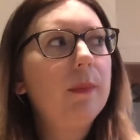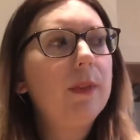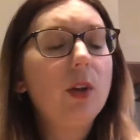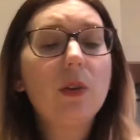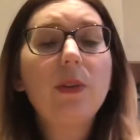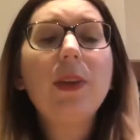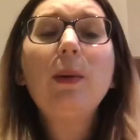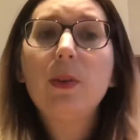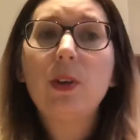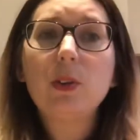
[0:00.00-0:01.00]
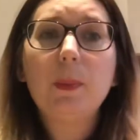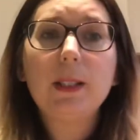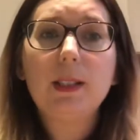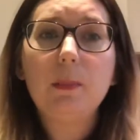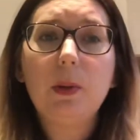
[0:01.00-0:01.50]
The other thing with those
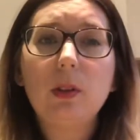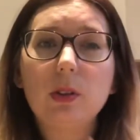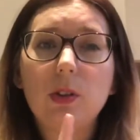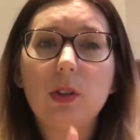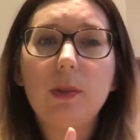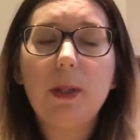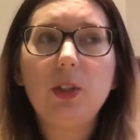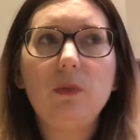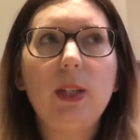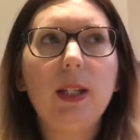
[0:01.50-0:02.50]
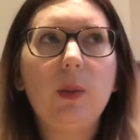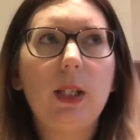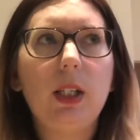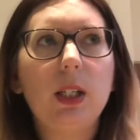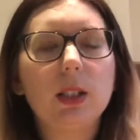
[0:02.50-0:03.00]
plastic bottles, just to mention really
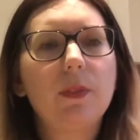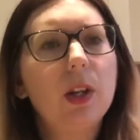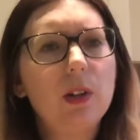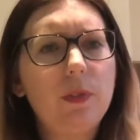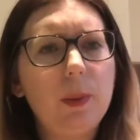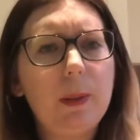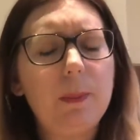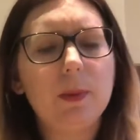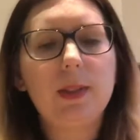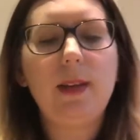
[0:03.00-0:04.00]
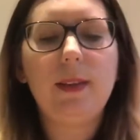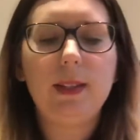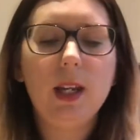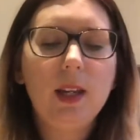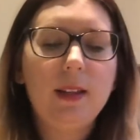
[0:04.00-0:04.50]
quickly, because I've heard a few people say this,
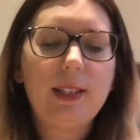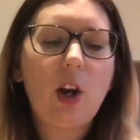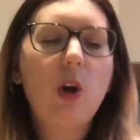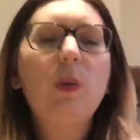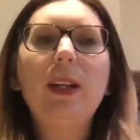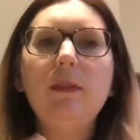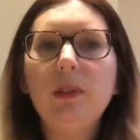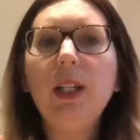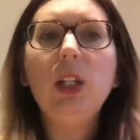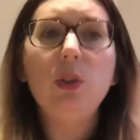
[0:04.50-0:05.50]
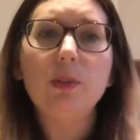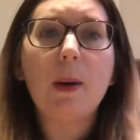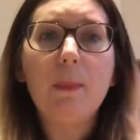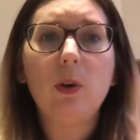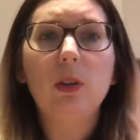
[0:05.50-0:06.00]
they say, oh, well, I reuse
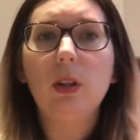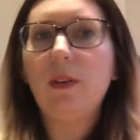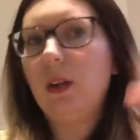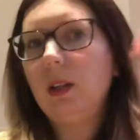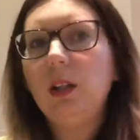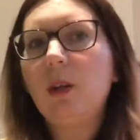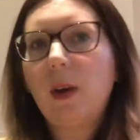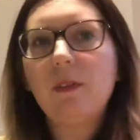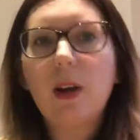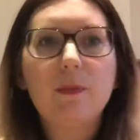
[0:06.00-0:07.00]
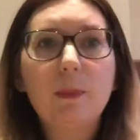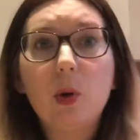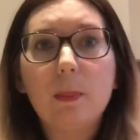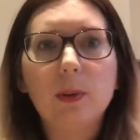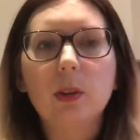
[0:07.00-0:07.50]
my bottle that, I've
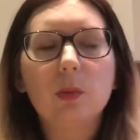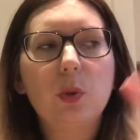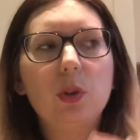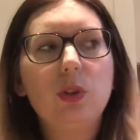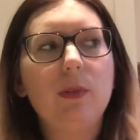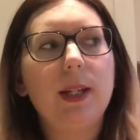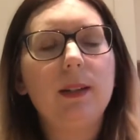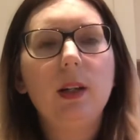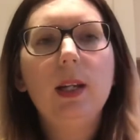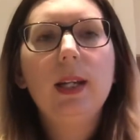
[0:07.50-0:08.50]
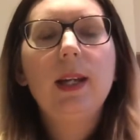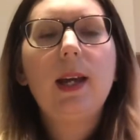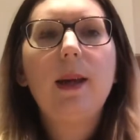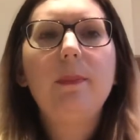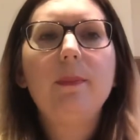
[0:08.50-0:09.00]
bought bottled water in.
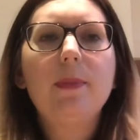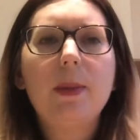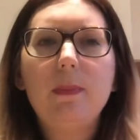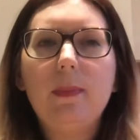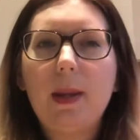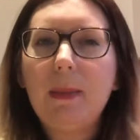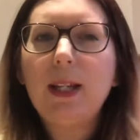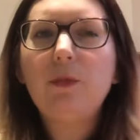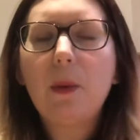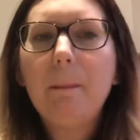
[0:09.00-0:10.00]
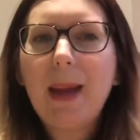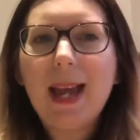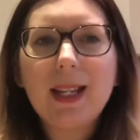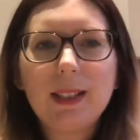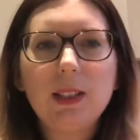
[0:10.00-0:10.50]
They're made from
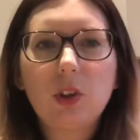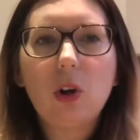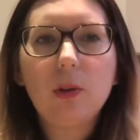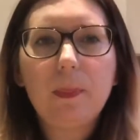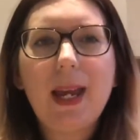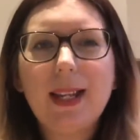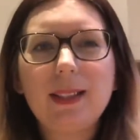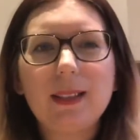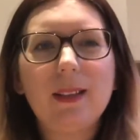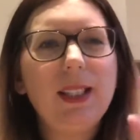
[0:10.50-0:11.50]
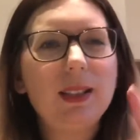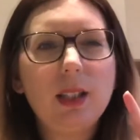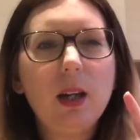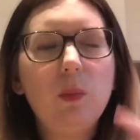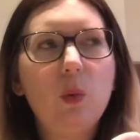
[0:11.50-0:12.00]
PET, it's called PET, I think it's
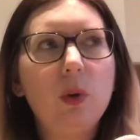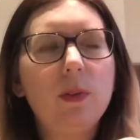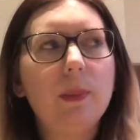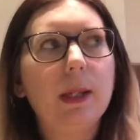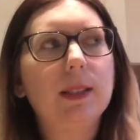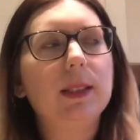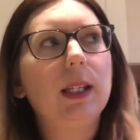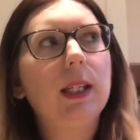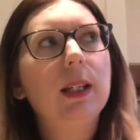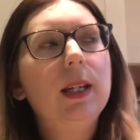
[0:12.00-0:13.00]
type 1, the plastic.